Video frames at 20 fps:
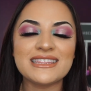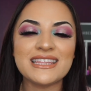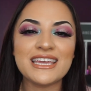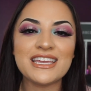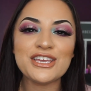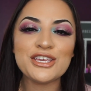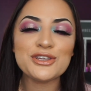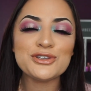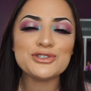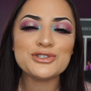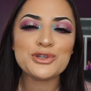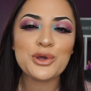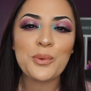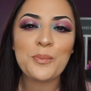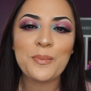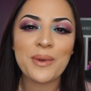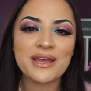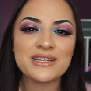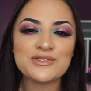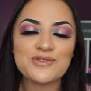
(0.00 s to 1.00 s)
Thank you so
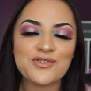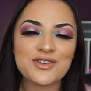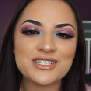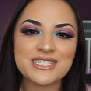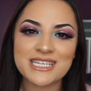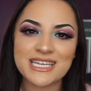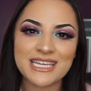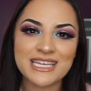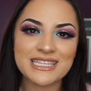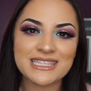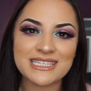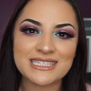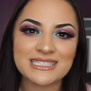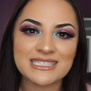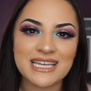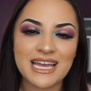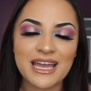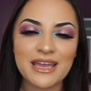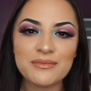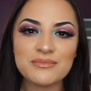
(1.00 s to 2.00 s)
much for taking the
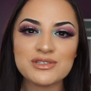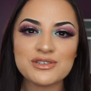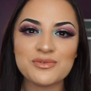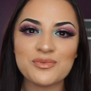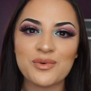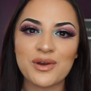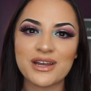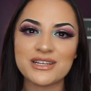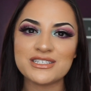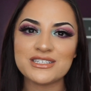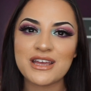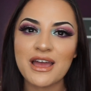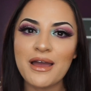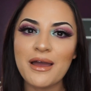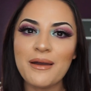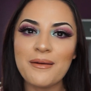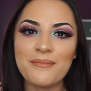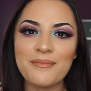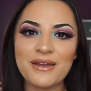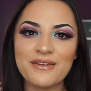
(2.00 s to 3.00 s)
time to watch
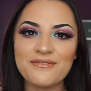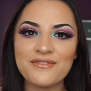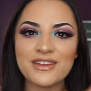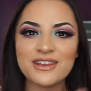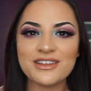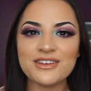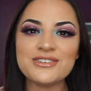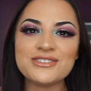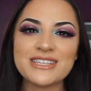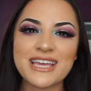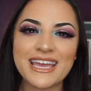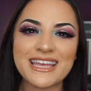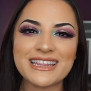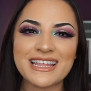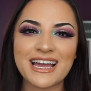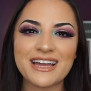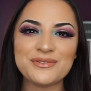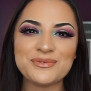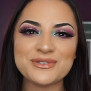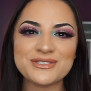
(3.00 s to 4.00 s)
my videos, and
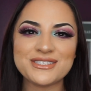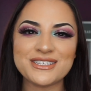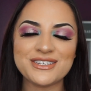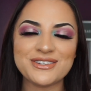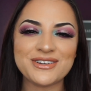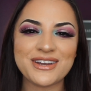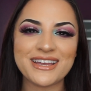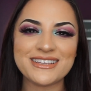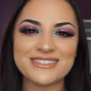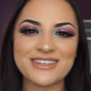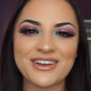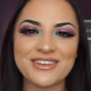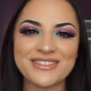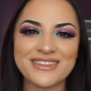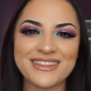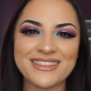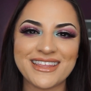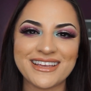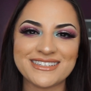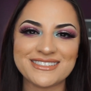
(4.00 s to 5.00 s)
I will see you guys on
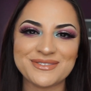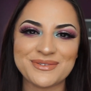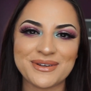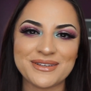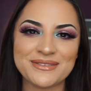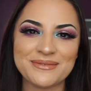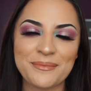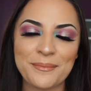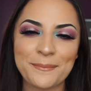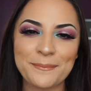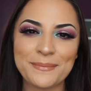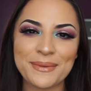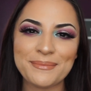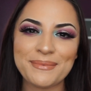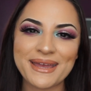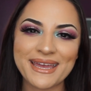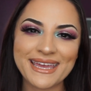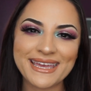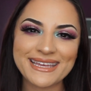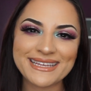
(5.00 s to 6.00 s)
the next one. Bye
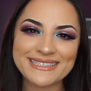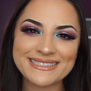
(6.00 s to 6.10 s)
bye.